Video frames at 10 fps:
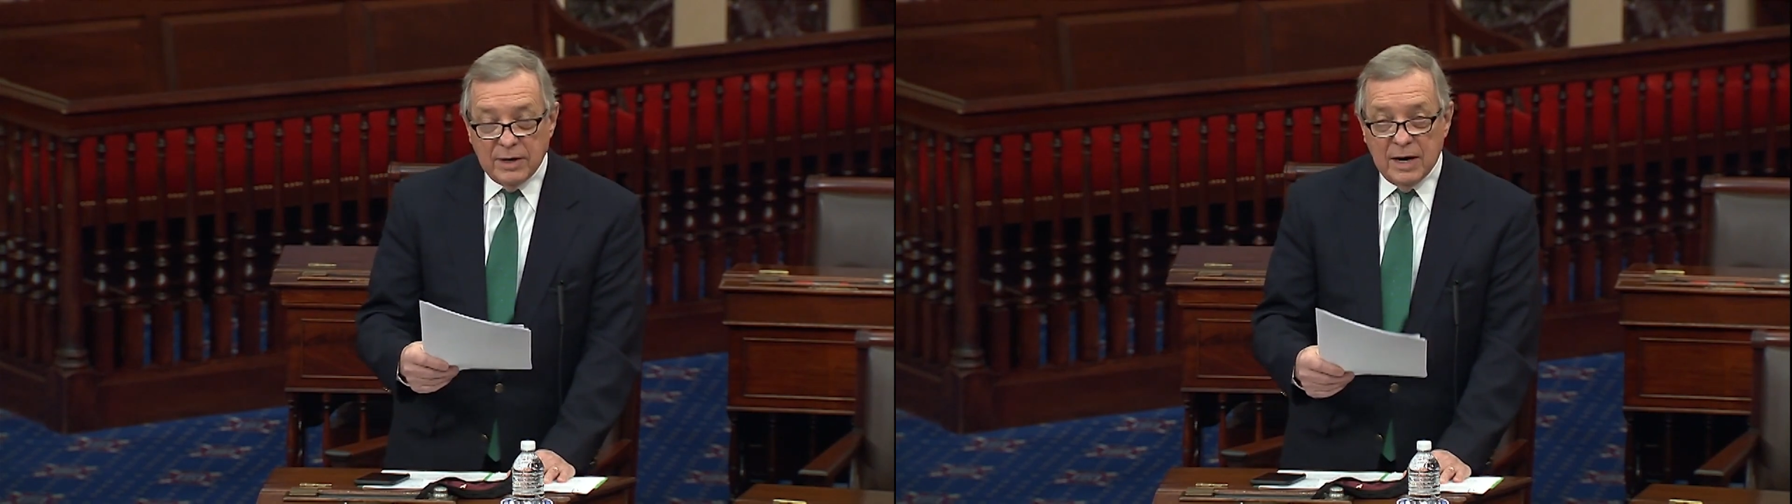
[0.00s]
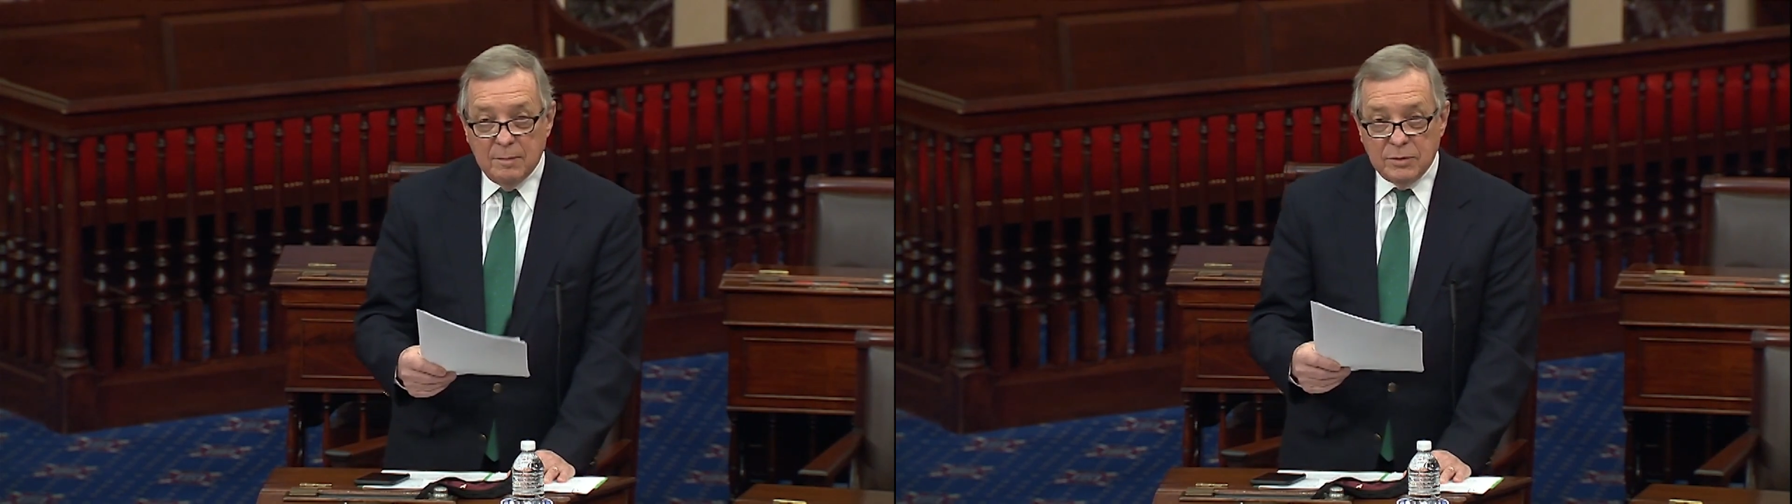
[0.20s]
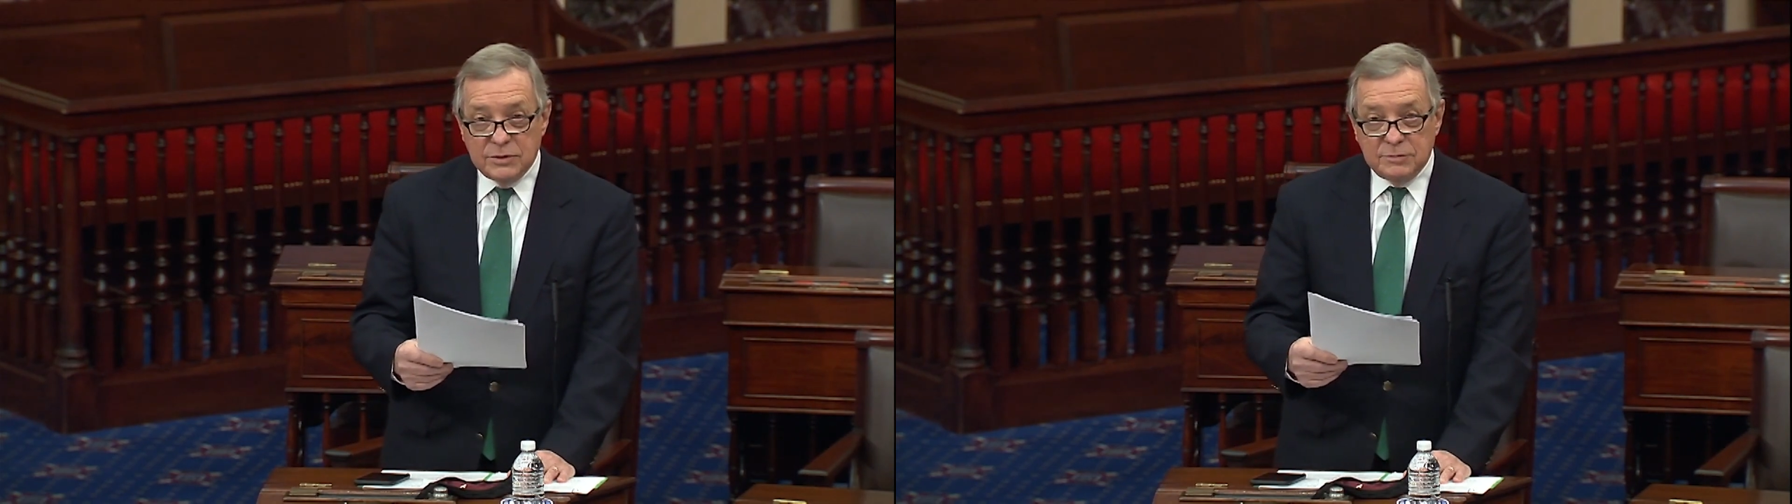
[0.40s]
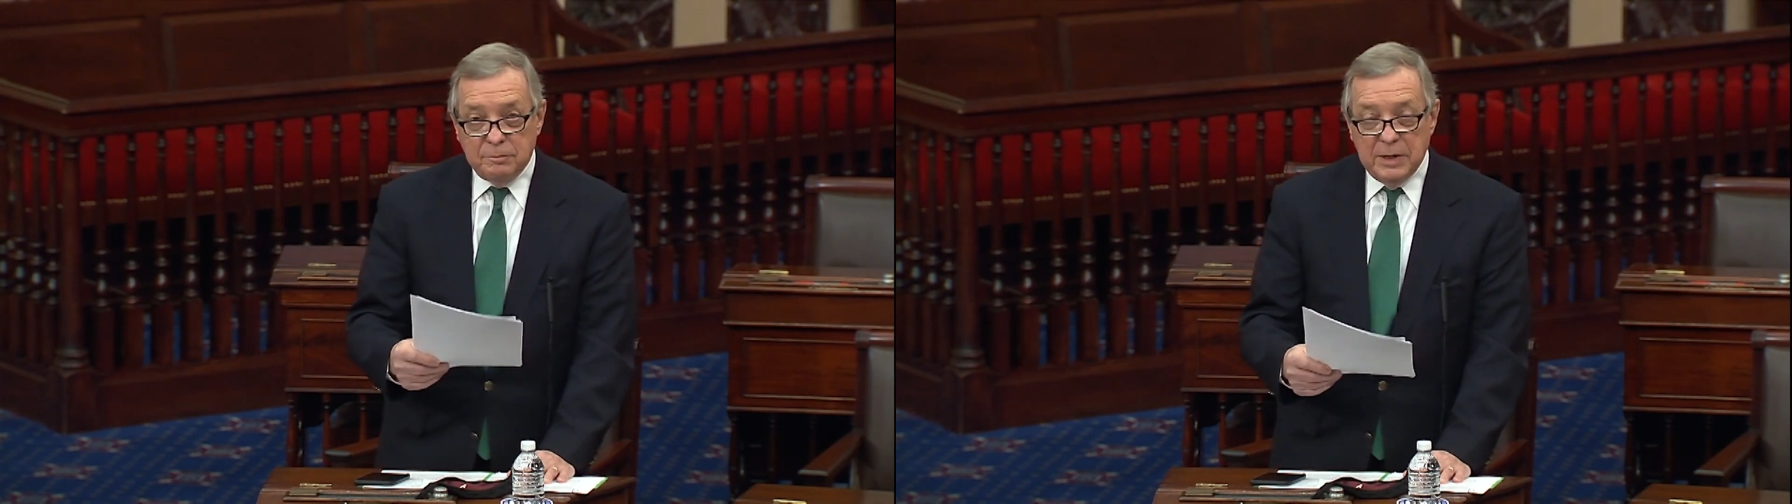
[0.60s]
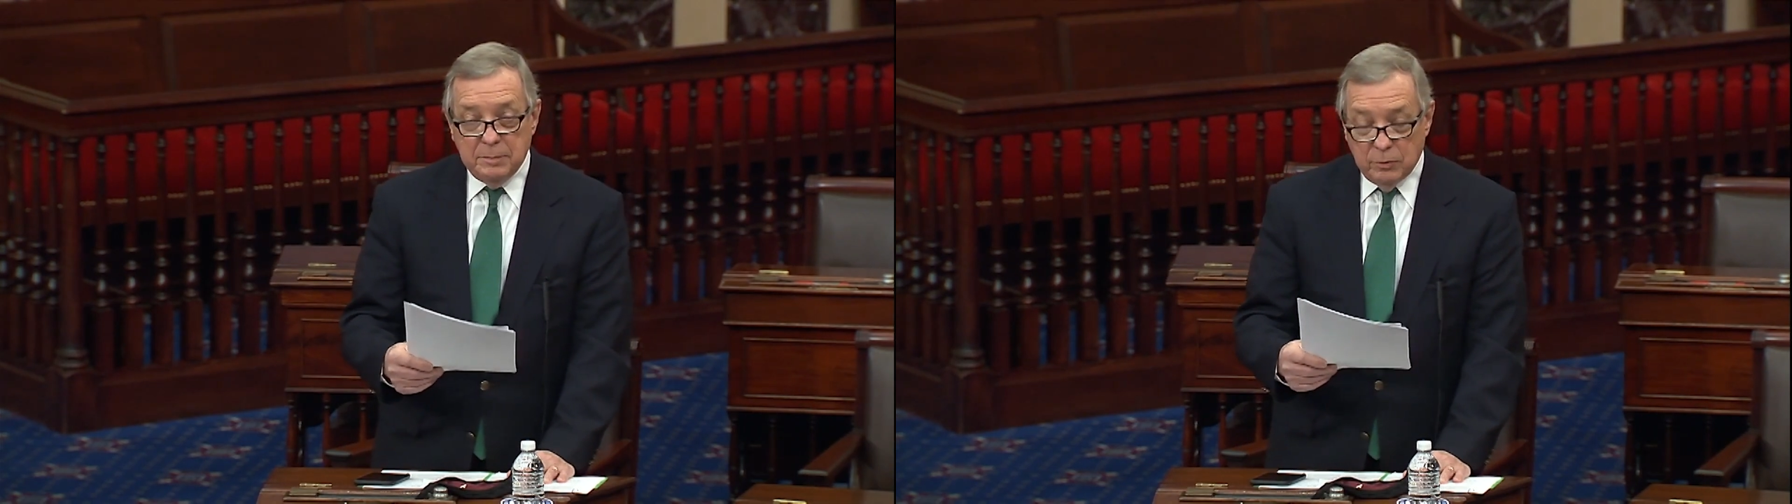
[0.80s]
numbers of
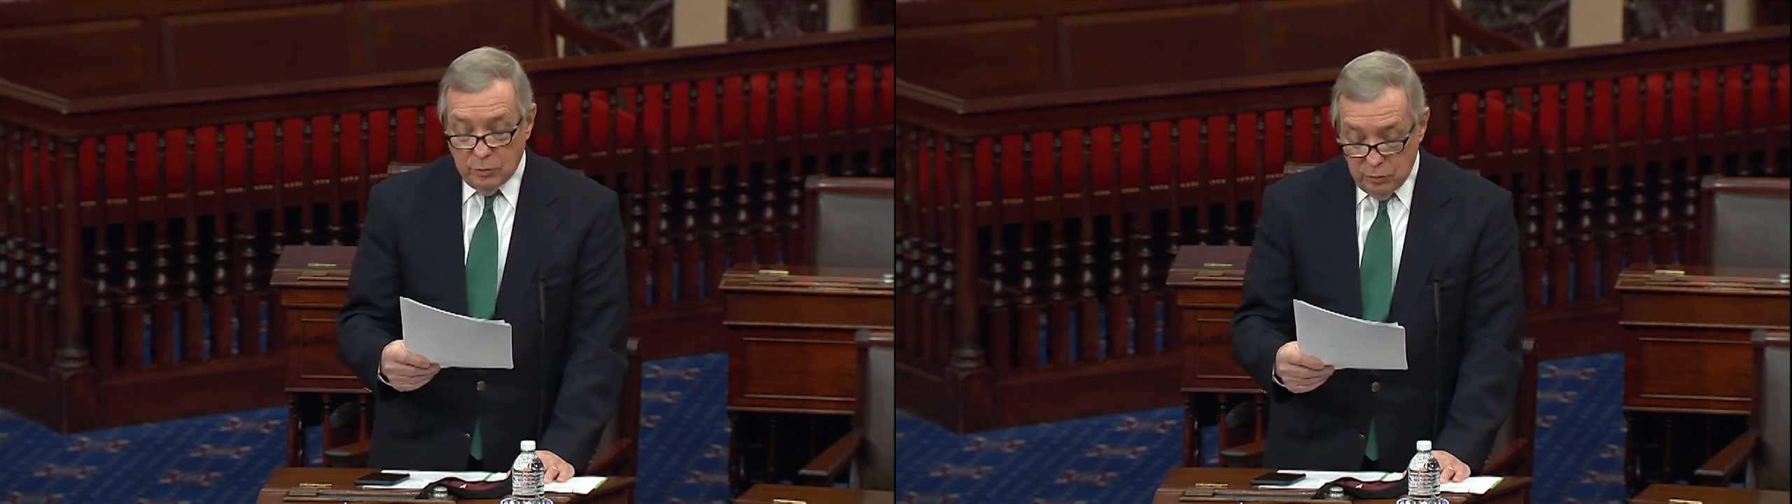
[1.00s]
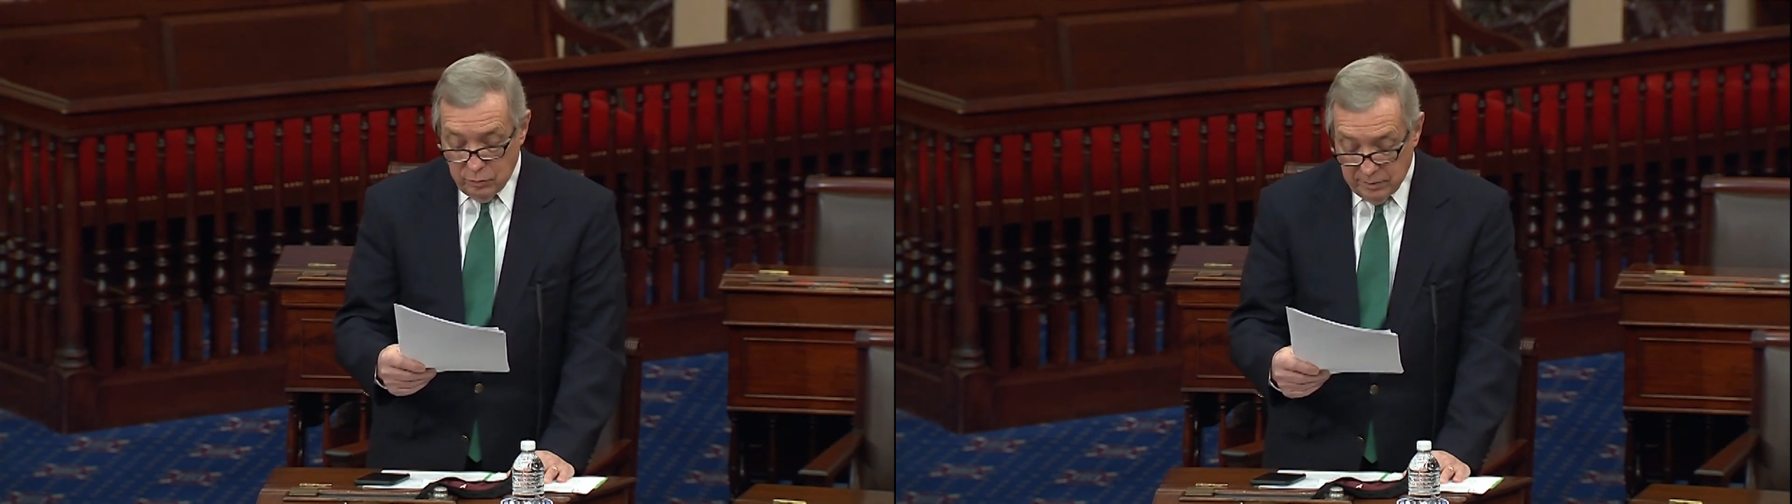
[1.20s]
people who